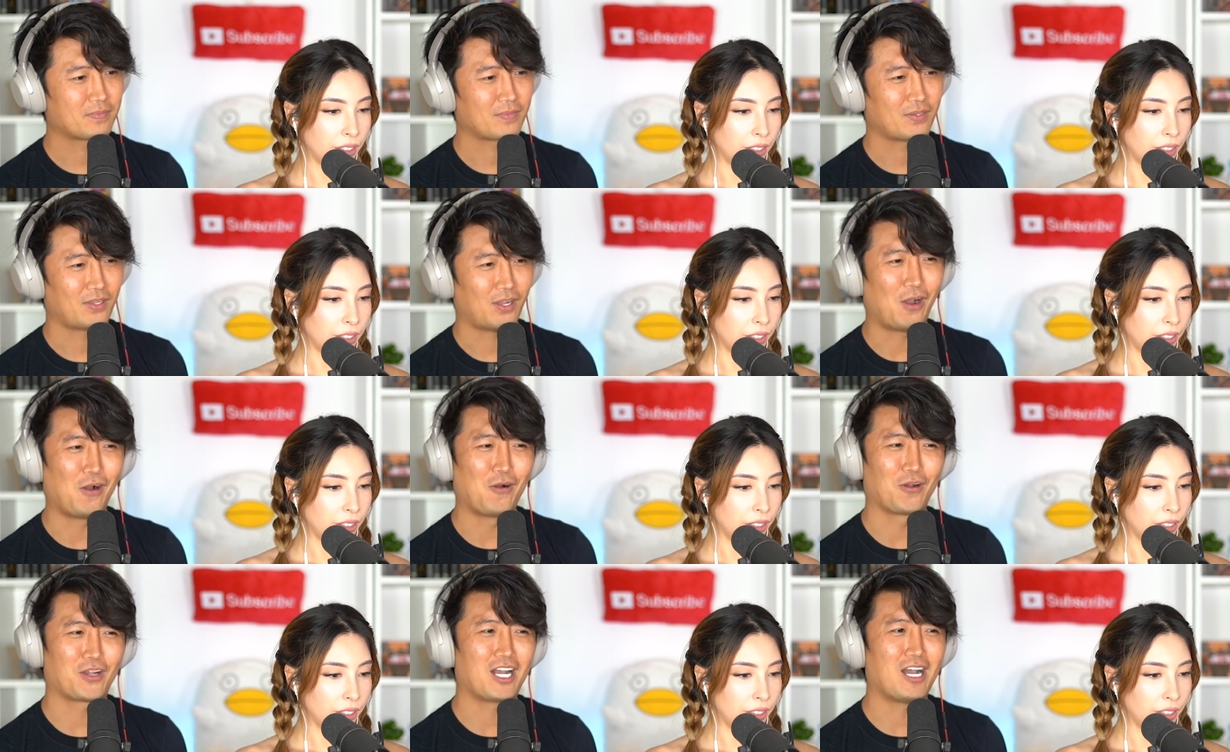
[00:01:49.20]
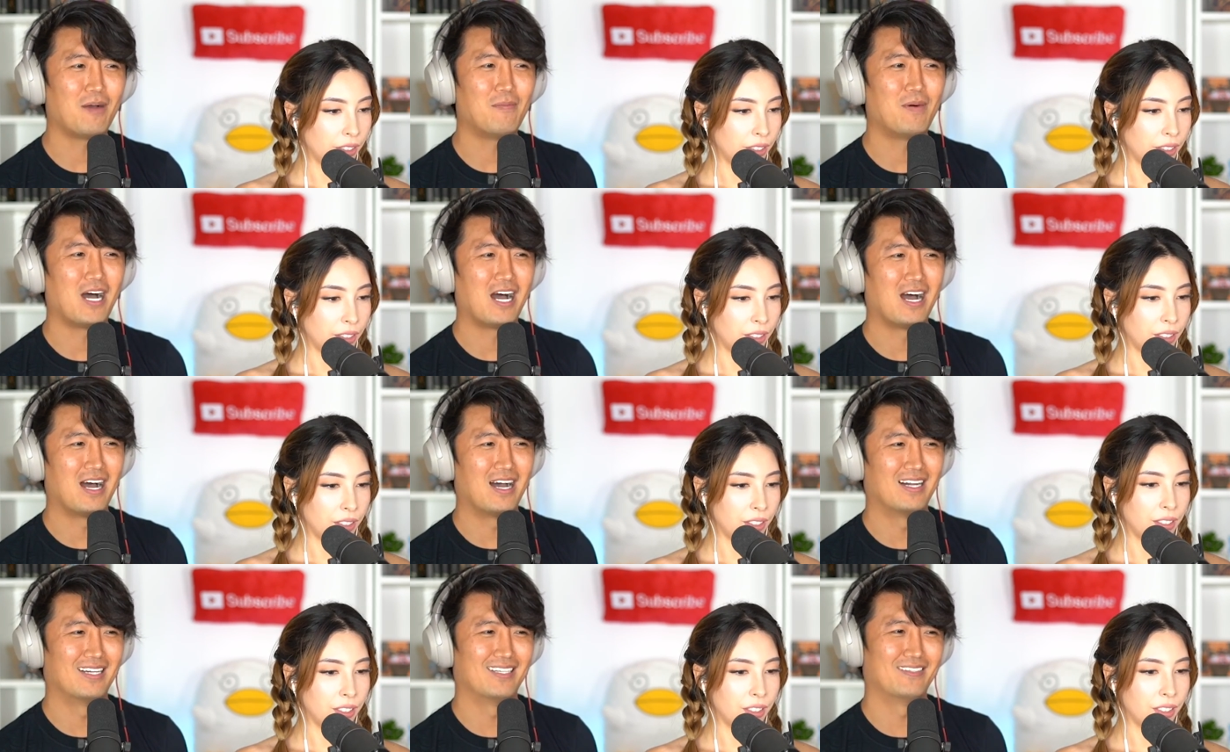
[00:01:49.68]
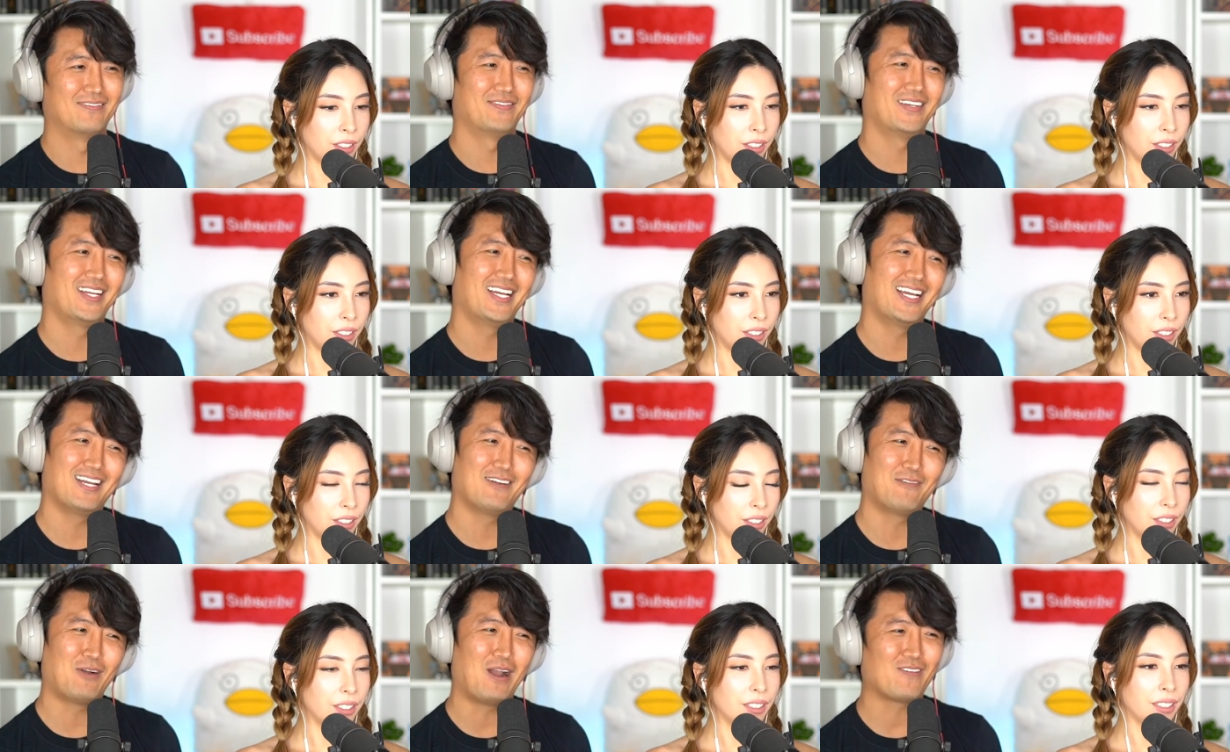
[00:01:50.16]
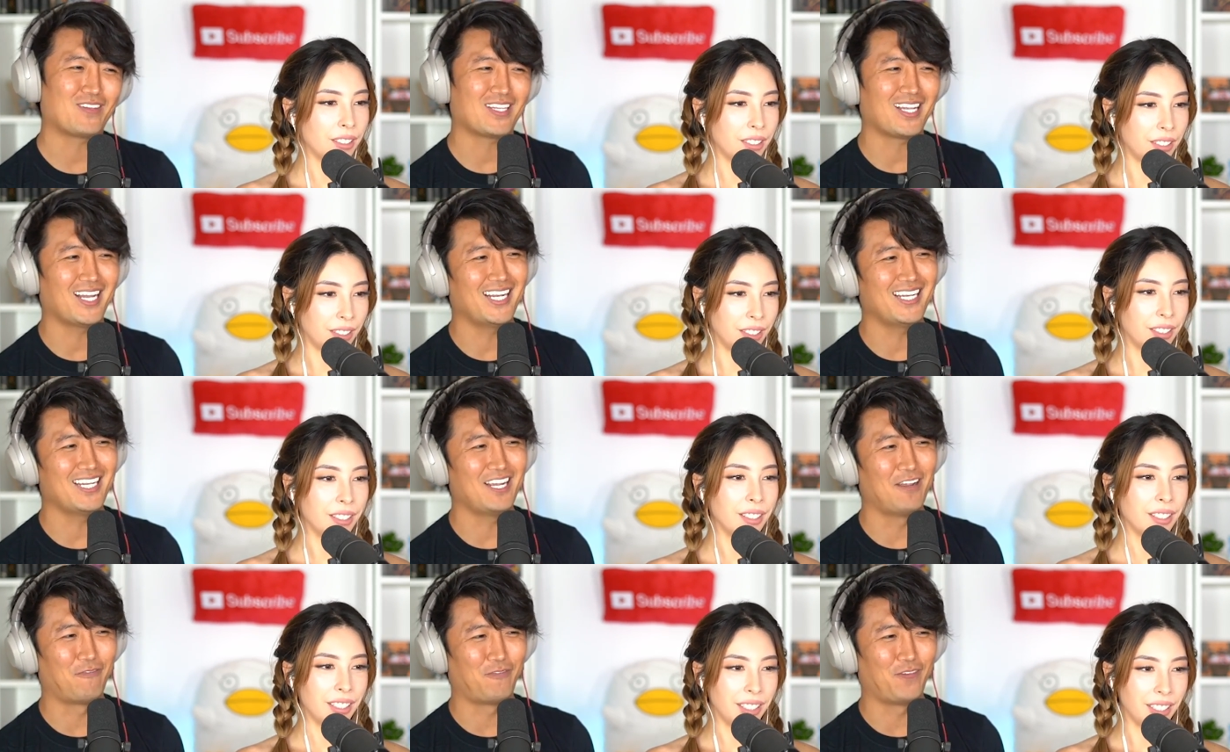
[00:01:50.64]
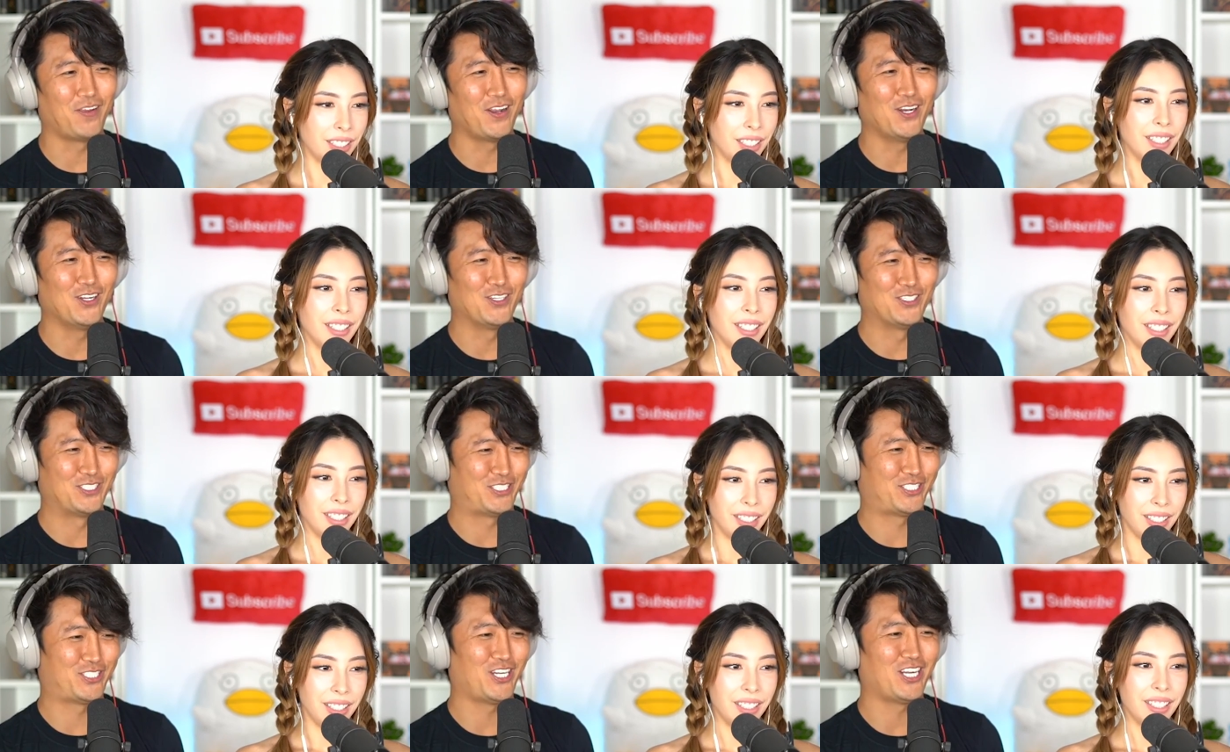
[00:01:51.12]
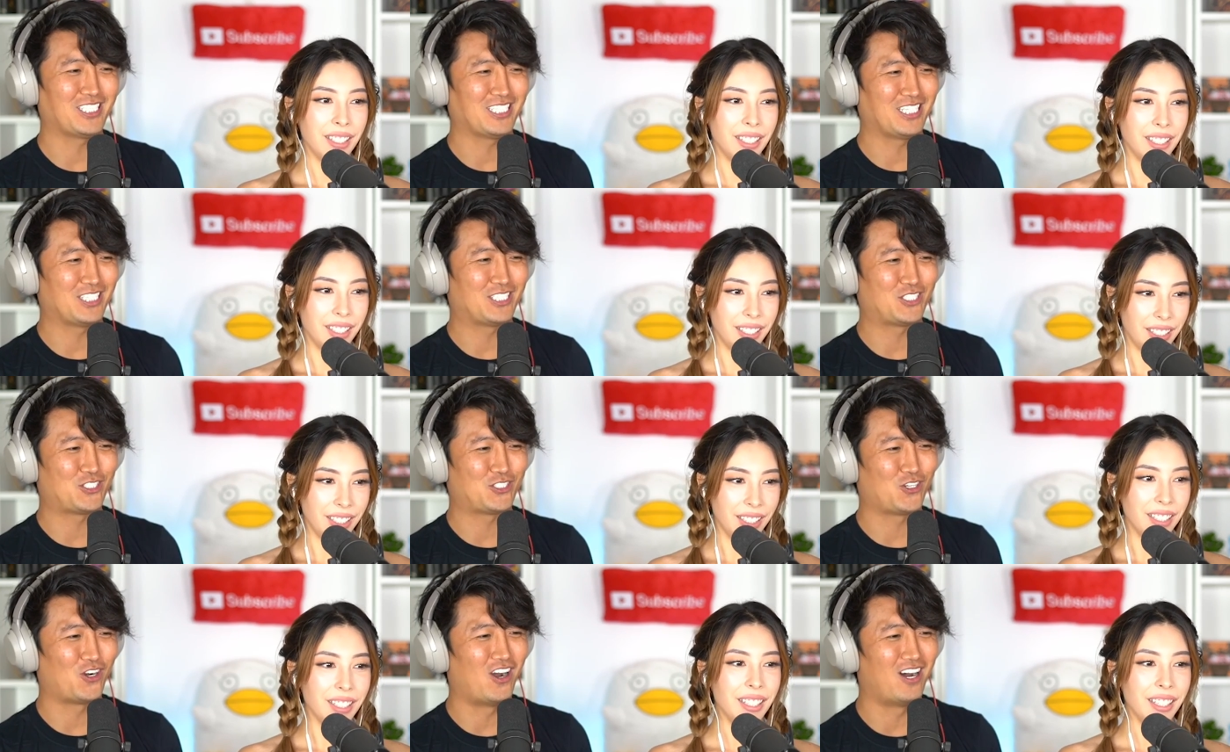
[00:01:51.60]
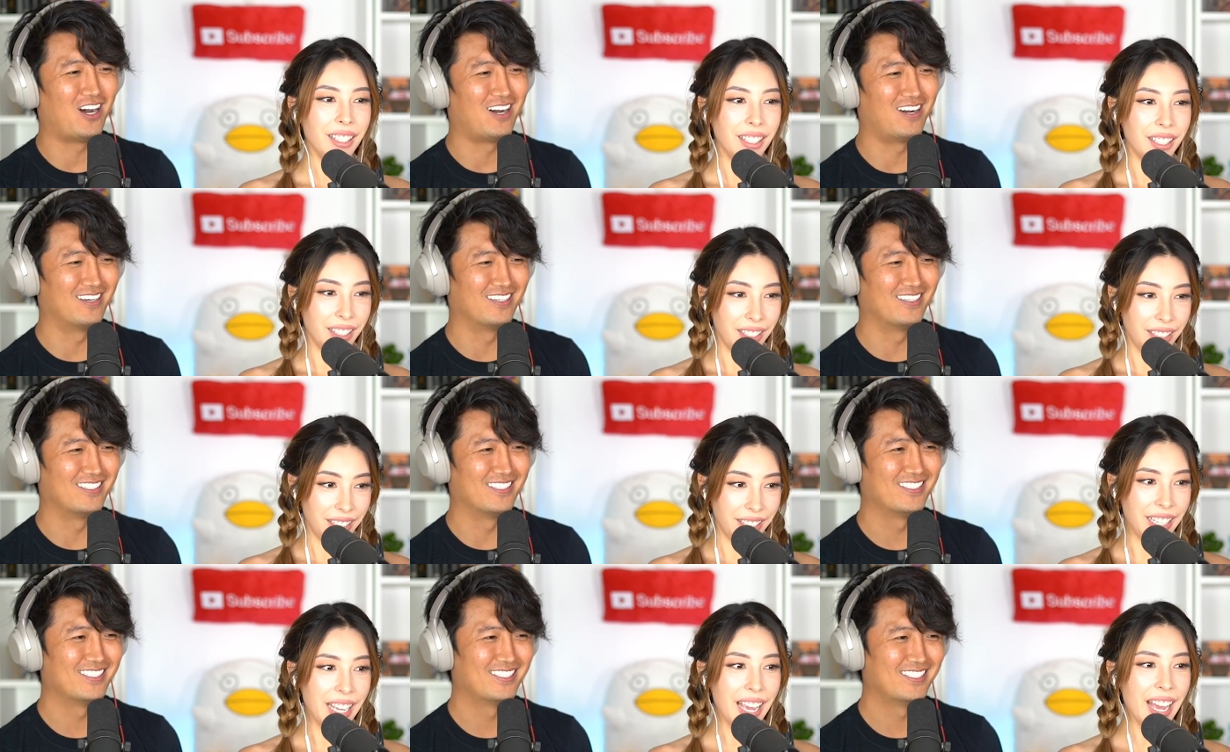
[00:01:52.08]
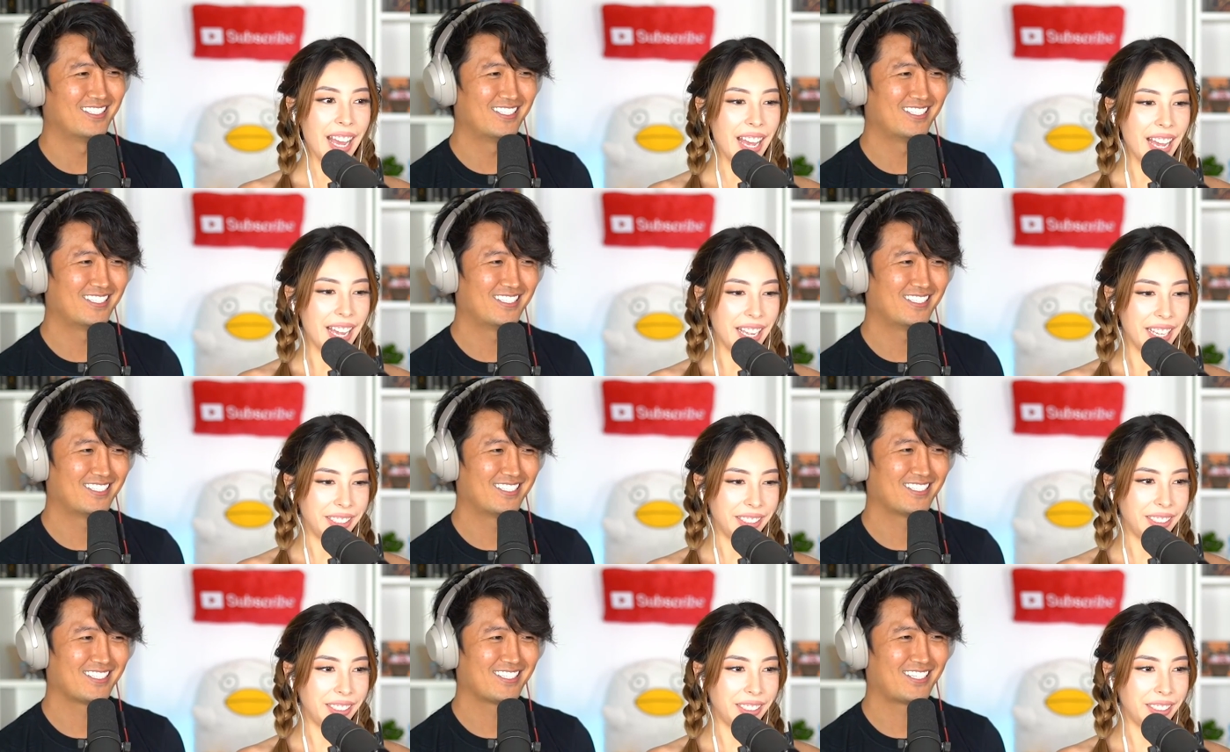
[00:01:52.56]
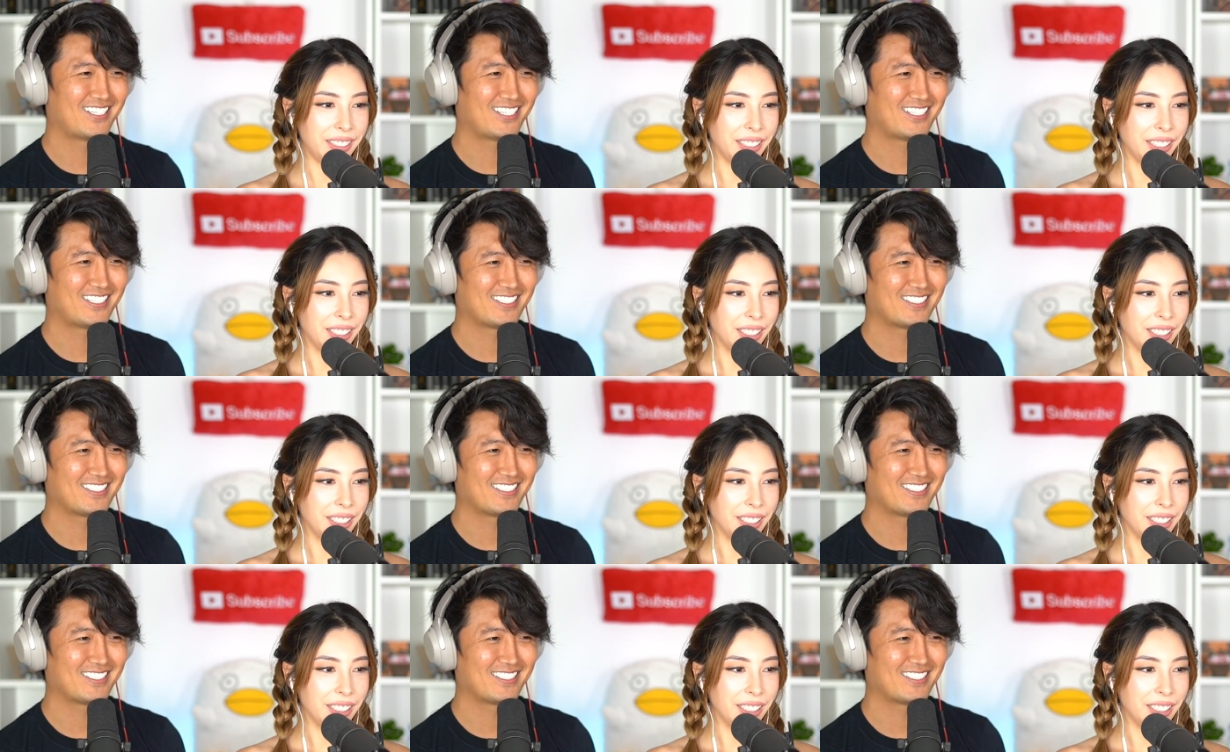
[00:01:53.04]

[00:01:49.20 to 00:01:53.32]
Speaker 1: Oh, come on, man. Raphtalia and Filo's just as strong.
Speaker 2: Yes.